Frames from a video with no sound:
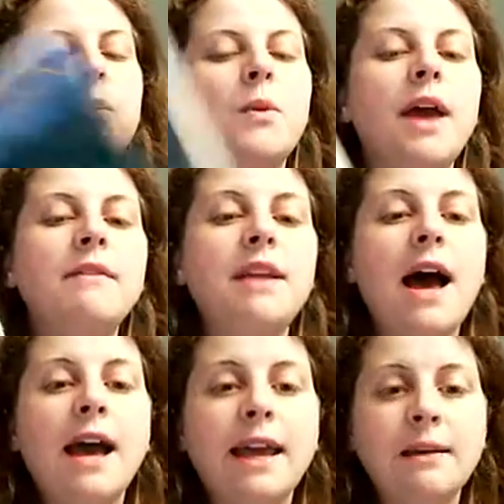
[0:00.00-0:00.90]
We have an
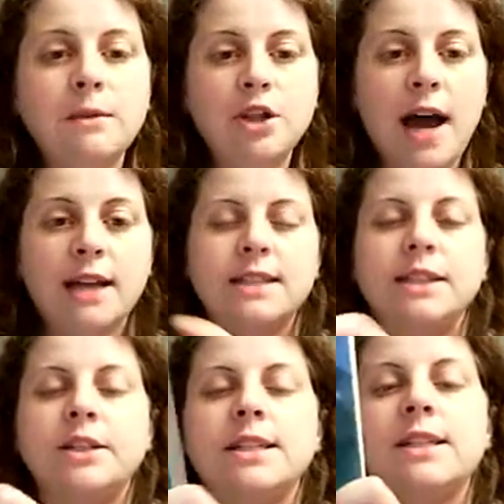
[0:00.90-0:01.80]
I Am Jack
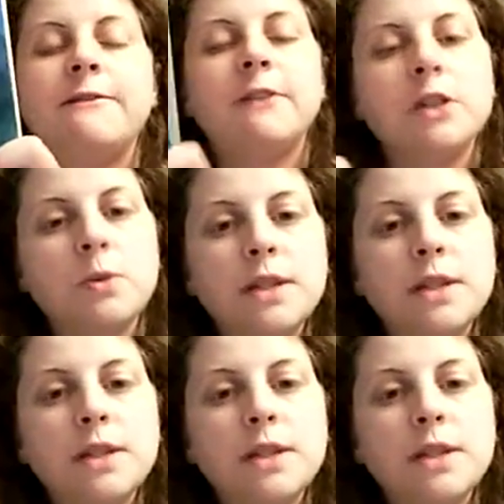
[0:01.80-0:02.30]
series. The first